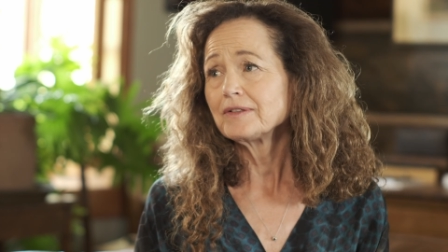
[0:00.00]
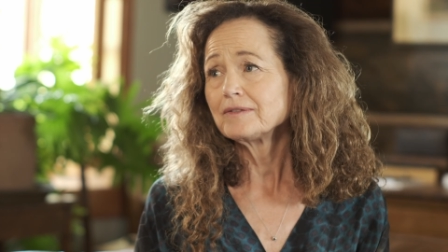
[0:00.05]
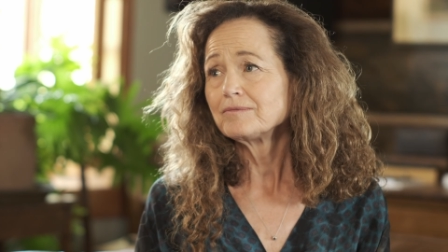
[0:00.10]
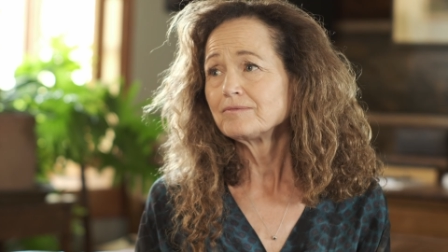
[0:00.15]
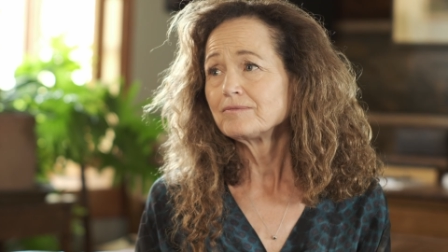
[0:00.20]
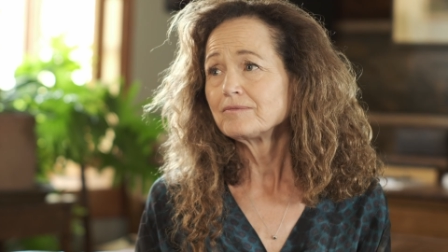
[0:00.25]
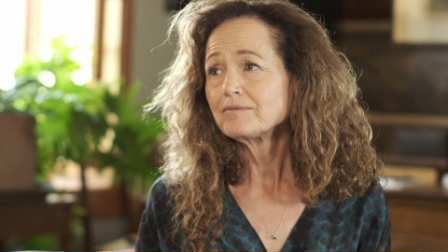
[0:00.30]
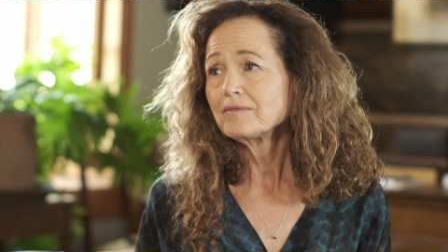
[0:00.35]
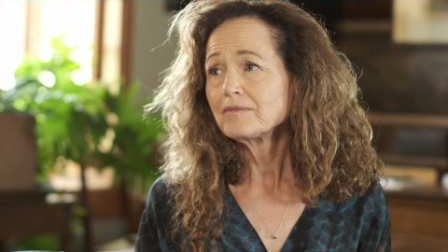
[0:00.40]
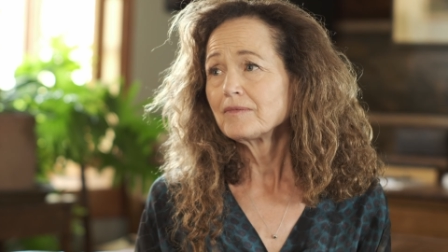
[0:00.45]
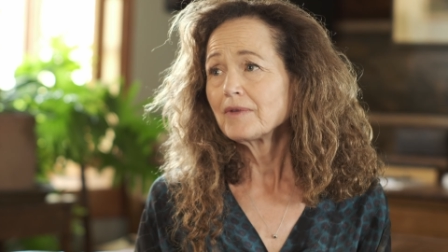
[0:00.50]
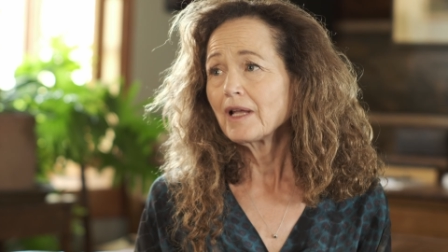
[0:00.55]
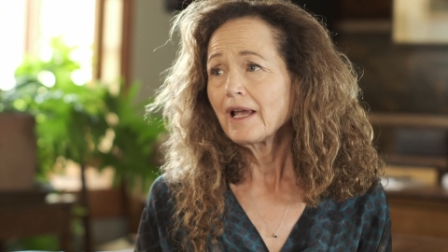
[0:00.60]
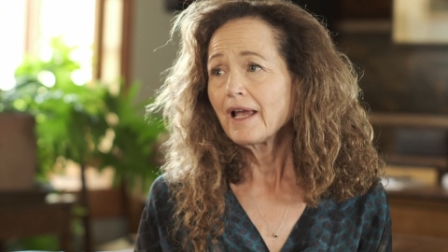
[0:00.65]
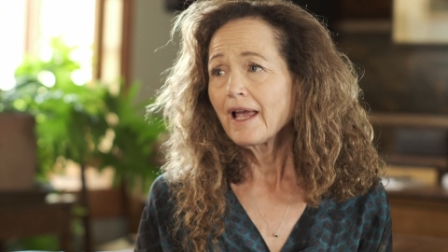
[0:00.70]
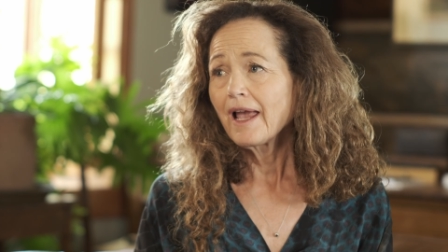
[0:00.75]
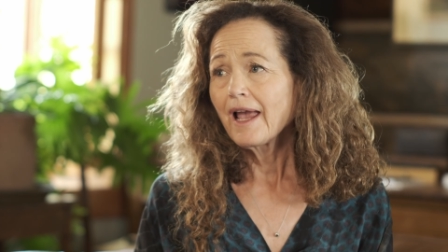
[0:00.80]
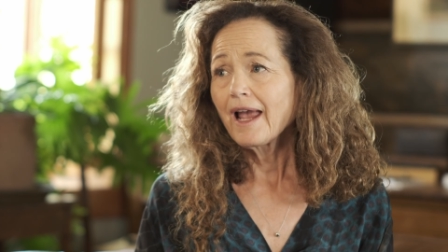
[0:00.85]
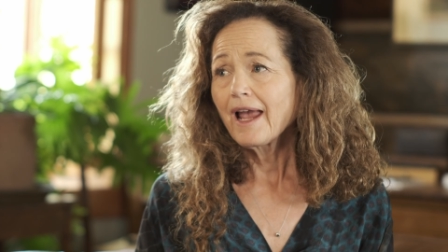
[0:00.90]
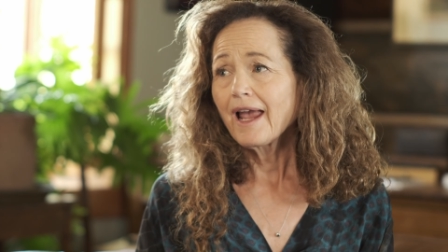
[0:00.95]
Yeah.
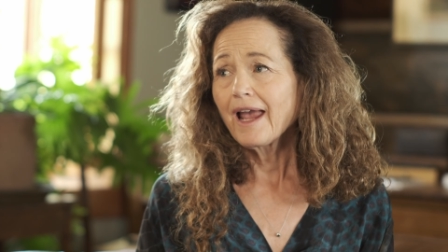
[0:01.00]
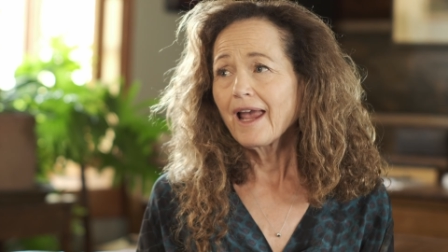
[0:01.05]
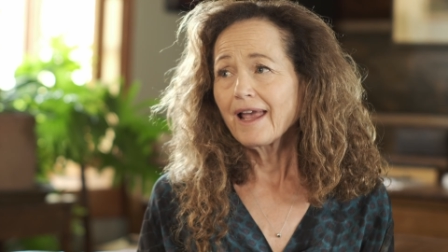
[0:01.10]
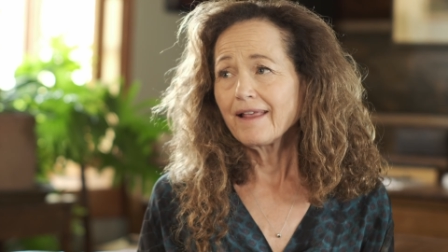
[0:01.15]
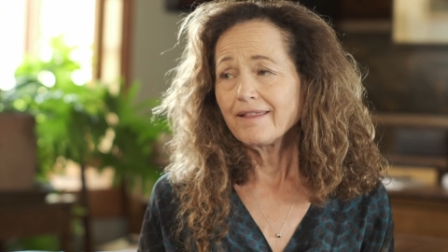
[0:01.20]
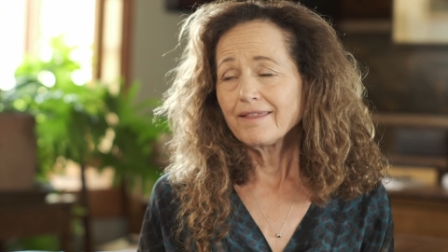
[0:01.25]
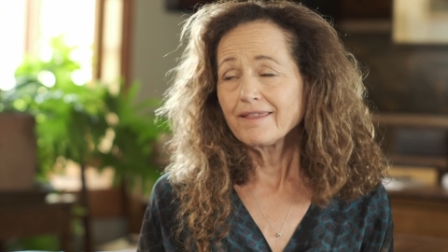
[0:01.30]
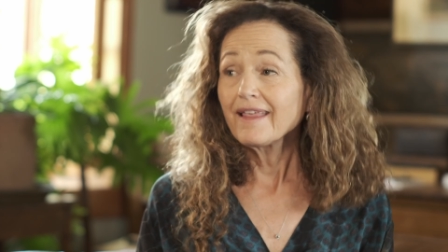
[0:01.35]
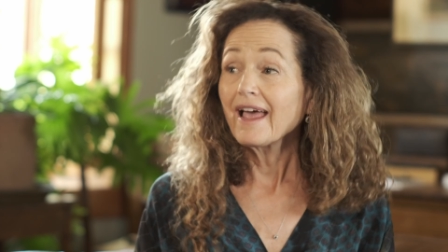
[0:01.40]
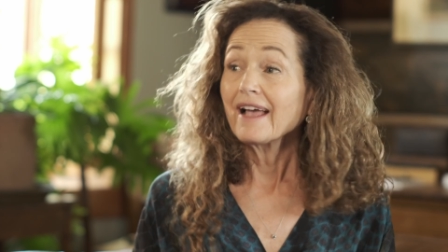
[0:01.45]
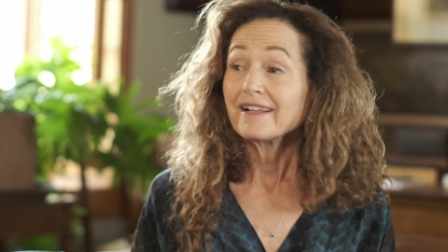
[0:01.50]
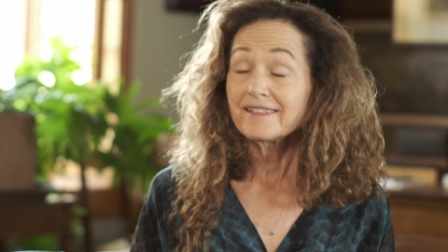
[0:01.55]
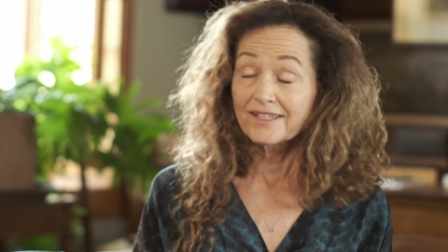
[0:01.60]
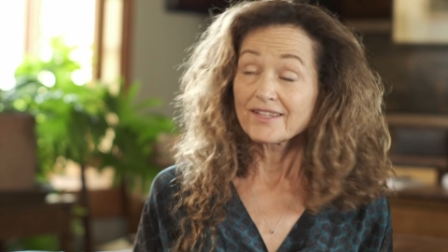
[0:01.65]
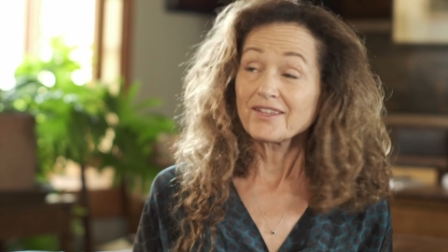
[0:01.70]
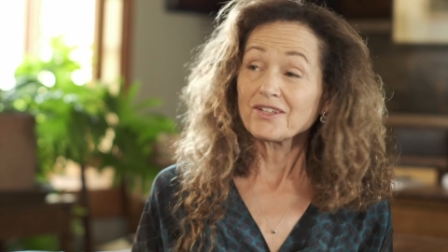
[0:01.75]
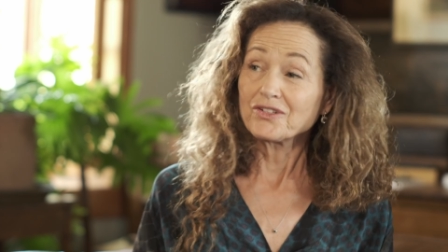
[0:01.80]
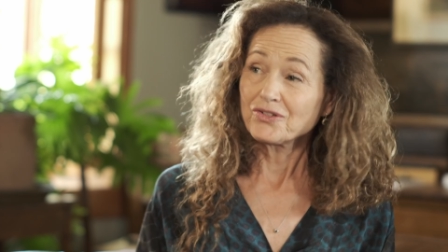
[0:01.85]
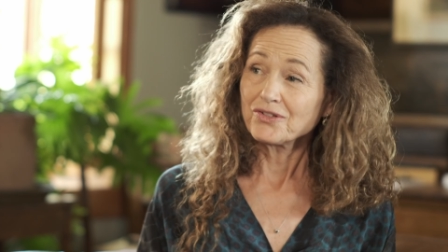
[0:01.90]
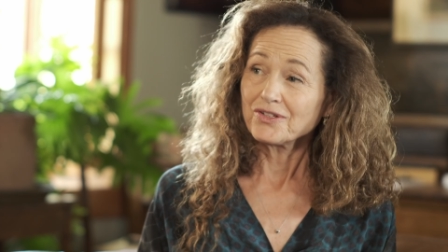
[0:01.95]
And that's
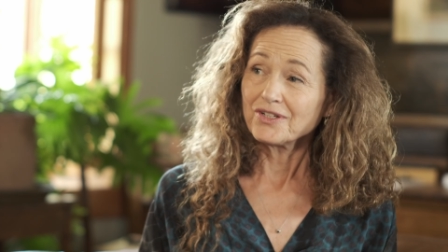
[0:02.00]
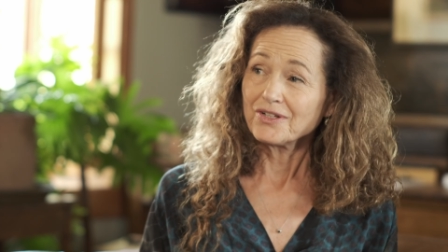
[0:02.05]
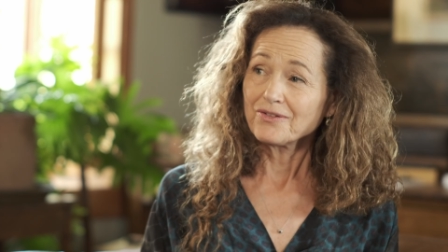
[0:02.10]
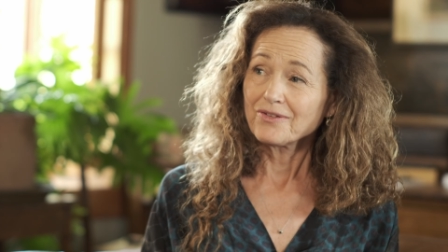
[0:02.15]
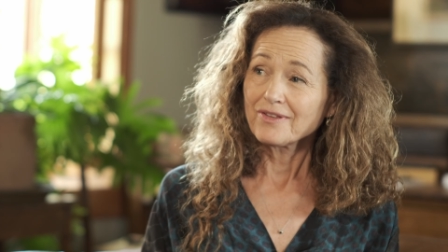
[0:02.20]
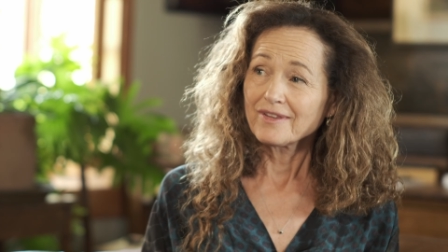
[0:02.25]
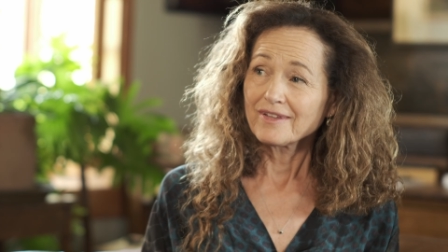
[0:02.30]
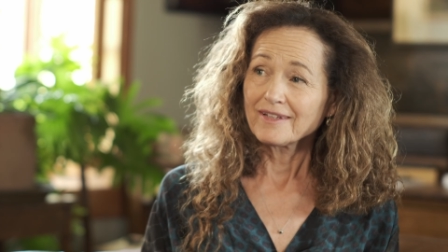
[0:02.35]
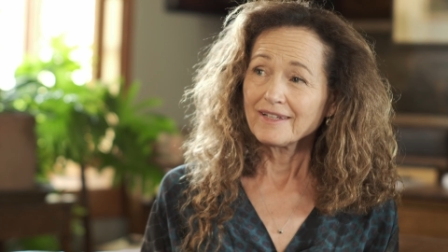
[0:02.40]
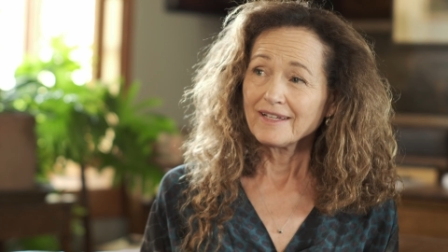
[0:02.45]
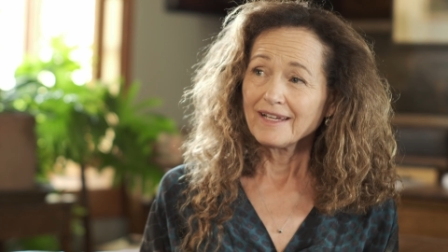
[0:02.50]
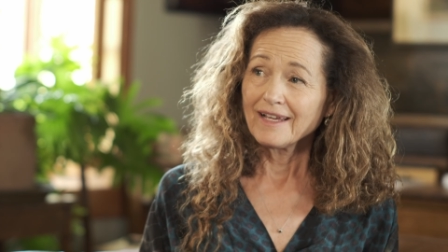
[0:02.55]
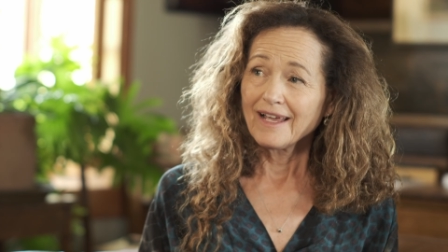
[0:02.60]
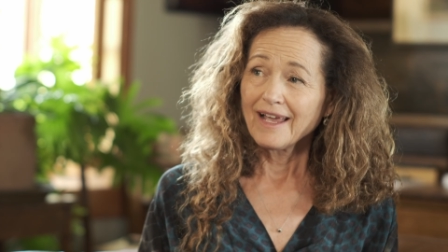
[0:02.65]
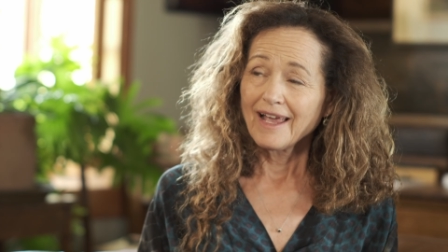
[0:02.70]
the truth. Yeah.